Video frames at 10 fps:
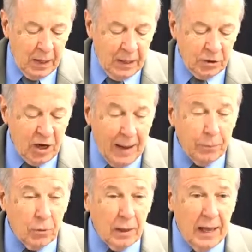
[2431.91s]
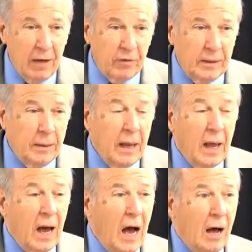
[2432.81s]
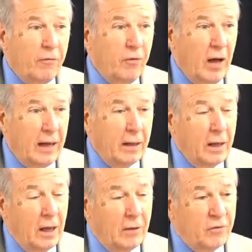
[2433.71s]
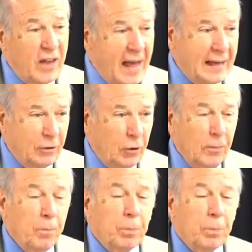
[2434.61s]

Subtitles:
In chapter 11 of Daniel,